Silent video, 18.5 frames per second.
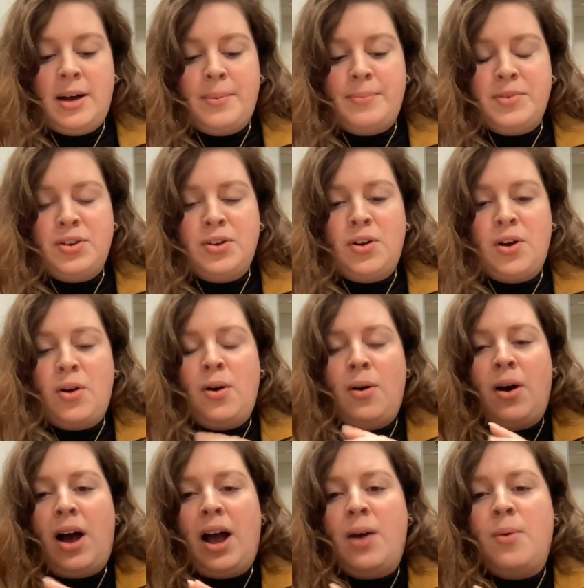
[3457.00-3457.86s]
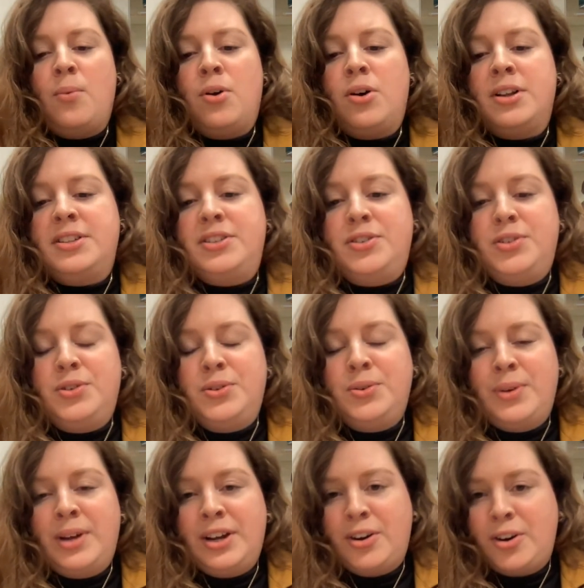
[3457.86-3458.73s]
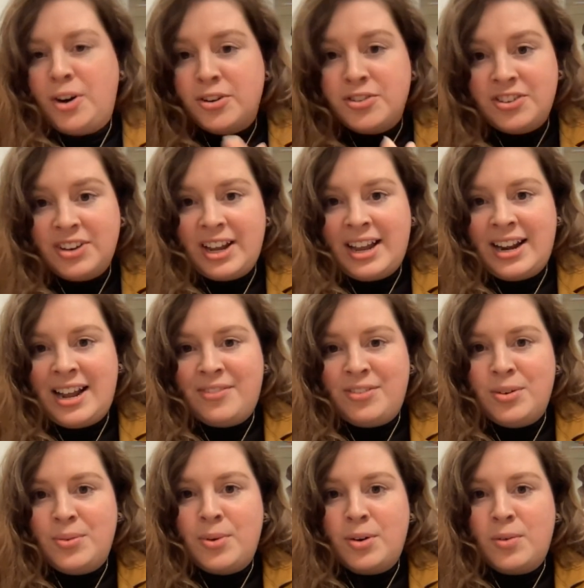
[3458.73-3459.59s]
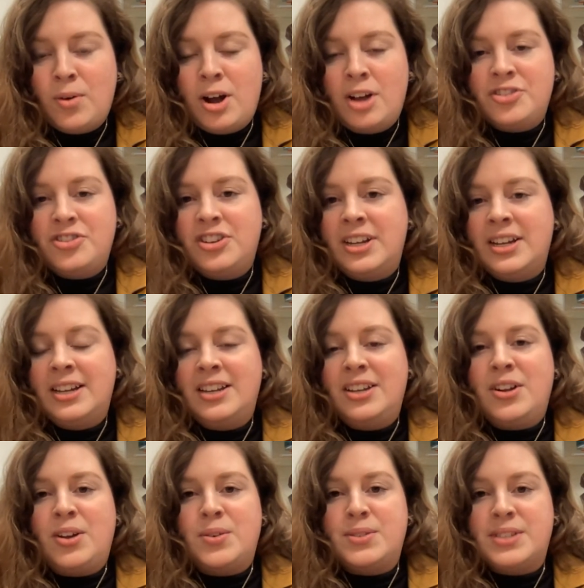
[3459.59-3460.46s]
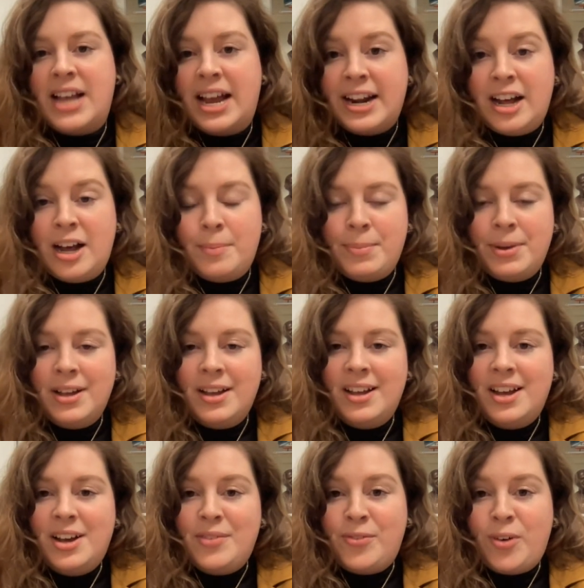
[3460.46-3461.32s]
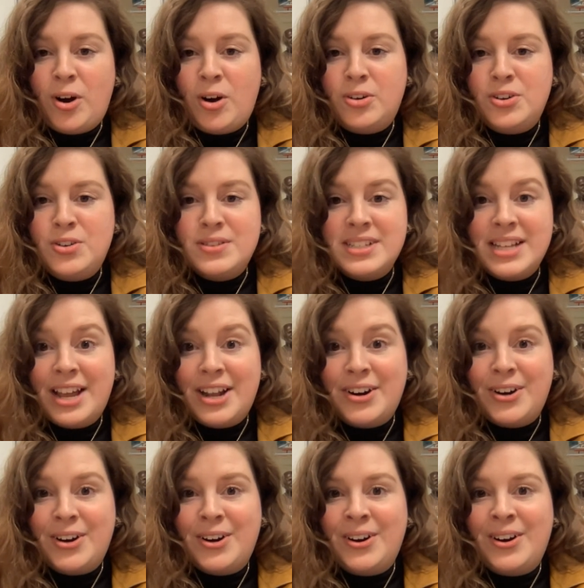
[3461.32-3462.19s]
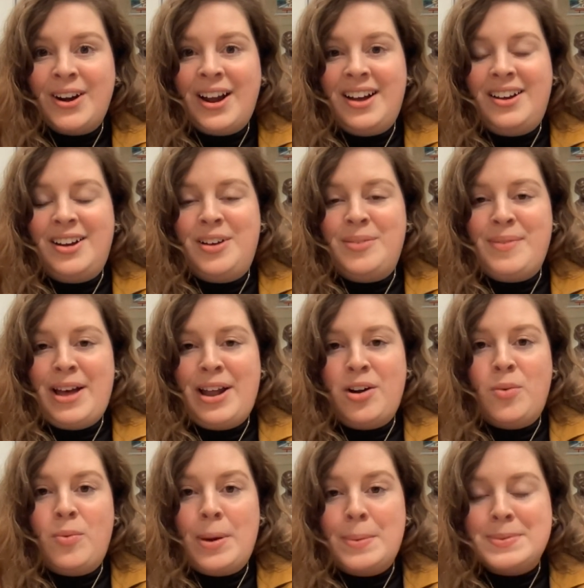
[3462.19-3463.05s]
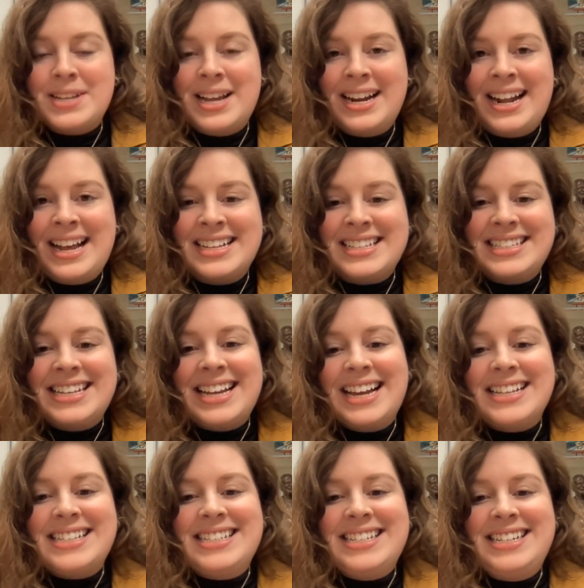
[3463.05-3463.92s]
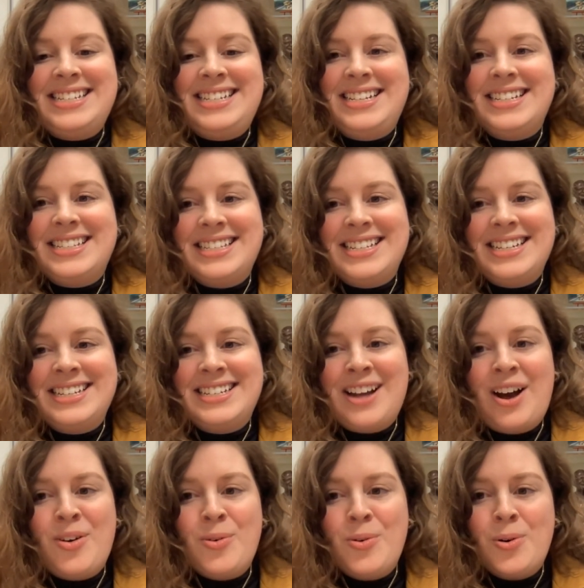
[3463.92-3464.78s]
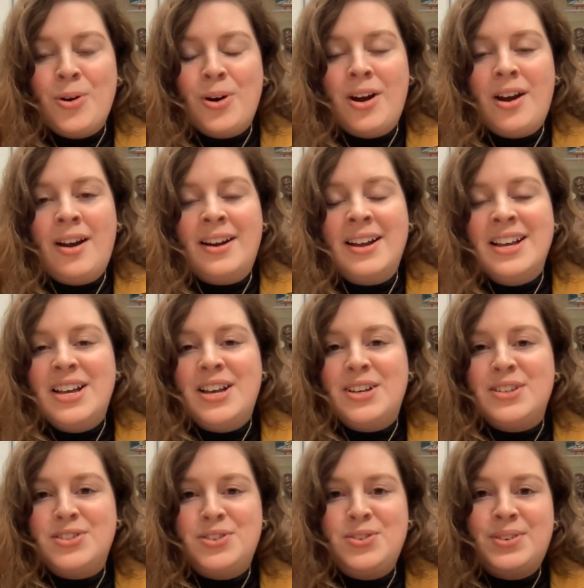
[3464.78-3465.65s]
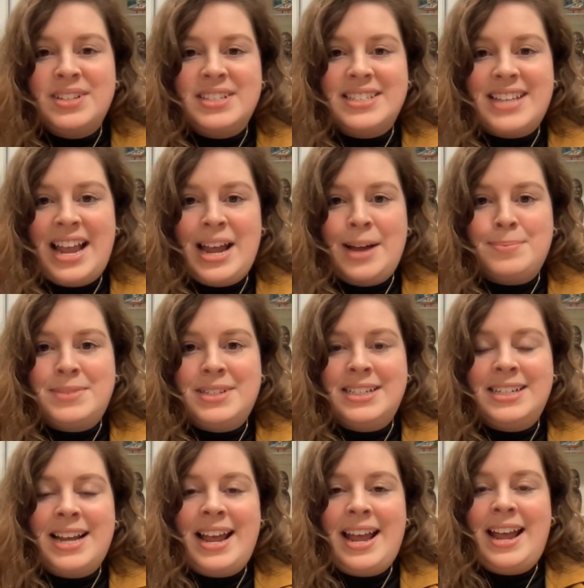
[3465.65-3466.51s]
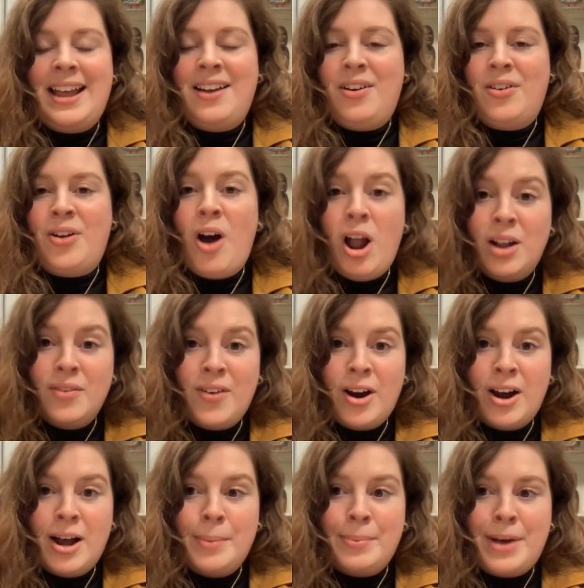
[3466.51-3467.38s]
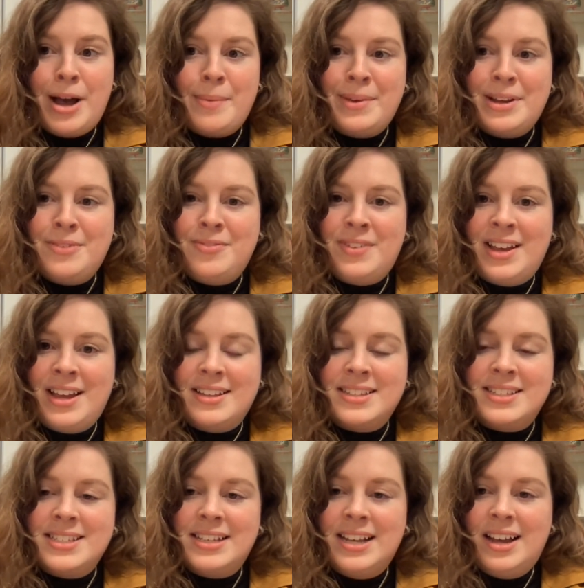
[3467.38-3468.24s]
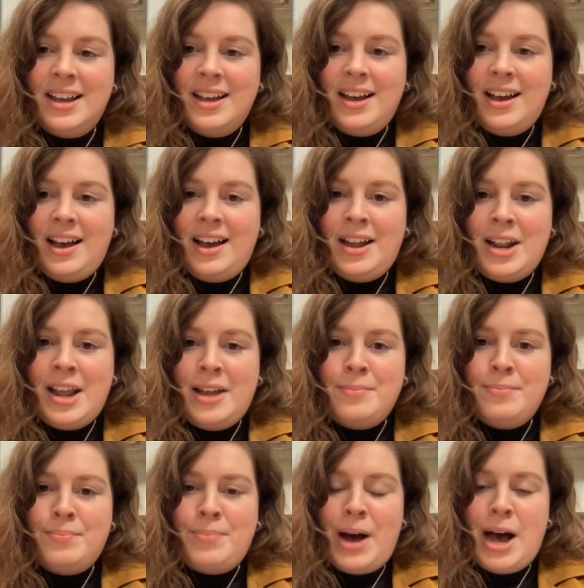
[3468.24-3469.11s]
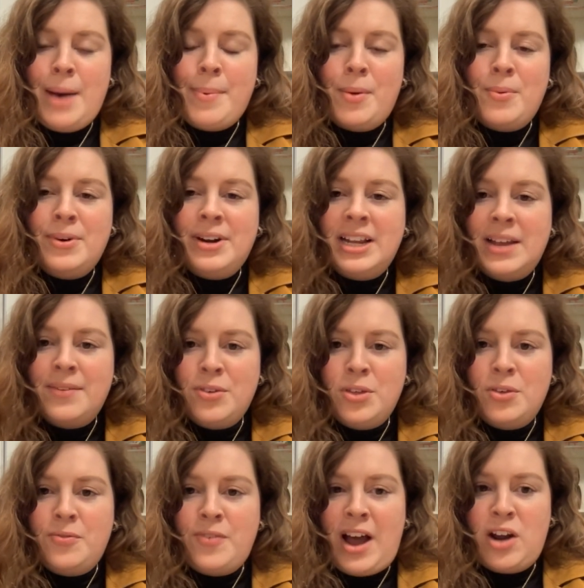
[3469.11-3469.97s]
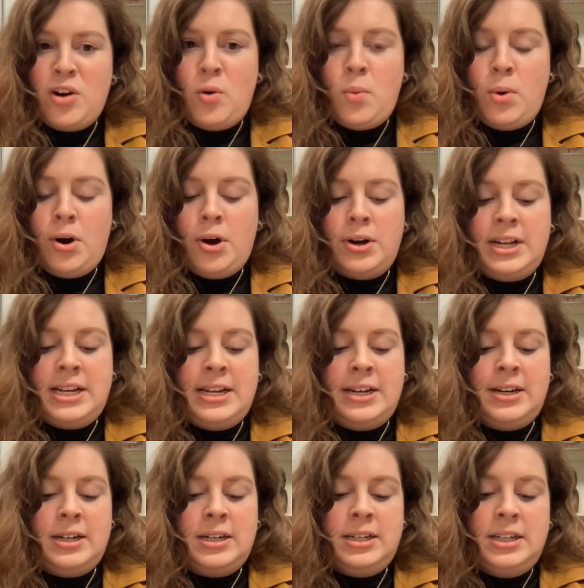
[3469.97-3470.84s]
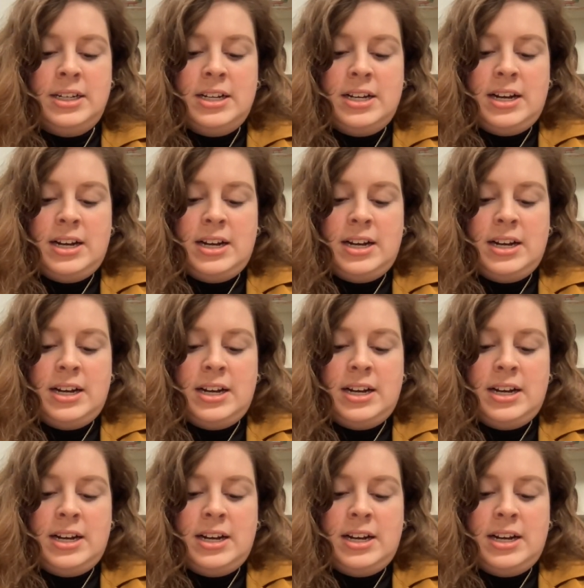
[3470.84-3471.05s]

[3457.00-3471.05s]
You know, I want to encourage again everyone watching, you know, sign up for our newsletter at our website at cicdc.org so you can stay up to date on all of our upcoming events. And Bob, I want to give you the final word here.